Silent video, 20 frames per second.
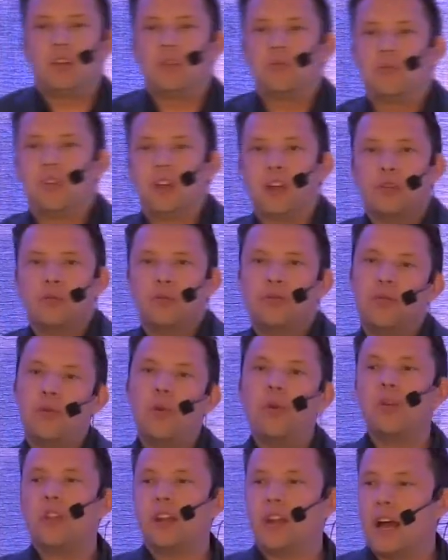there are
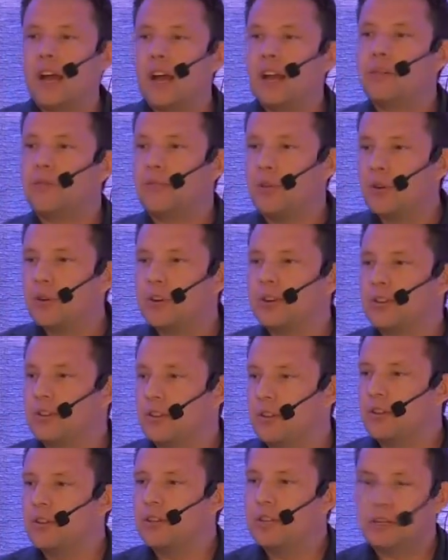4 that I focus
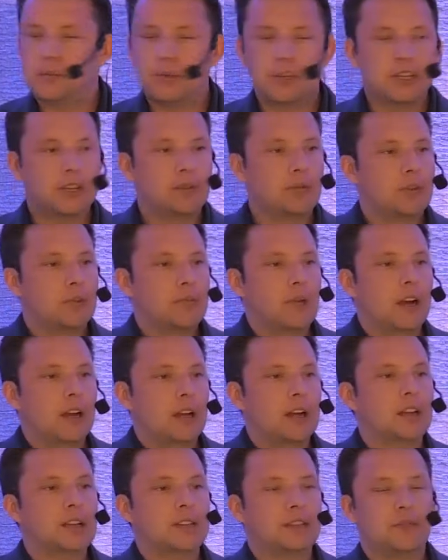on, especially with my
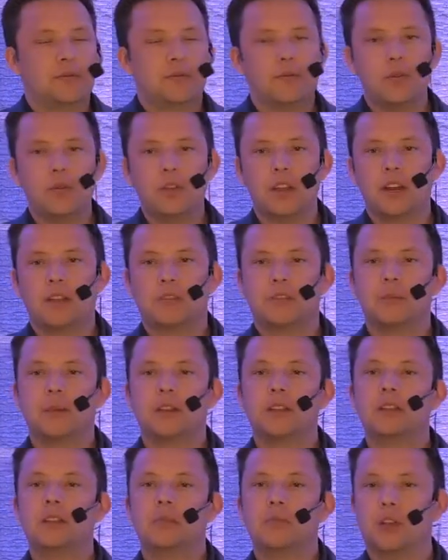clients, and 4 that I've
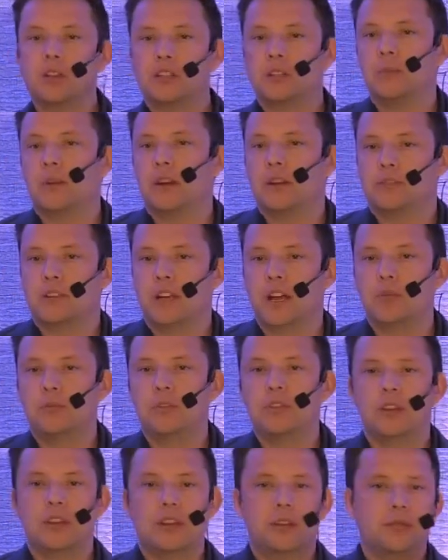spent the most amount of time
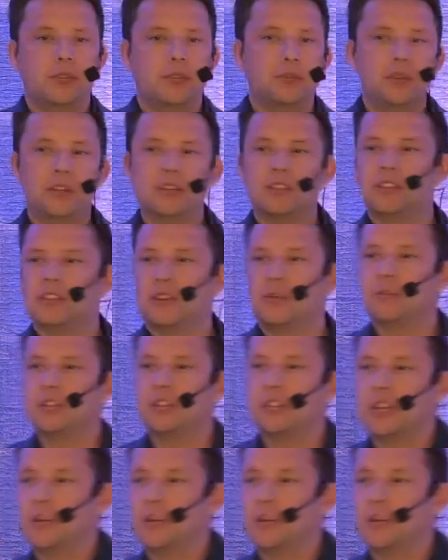with. And if you've been to some of the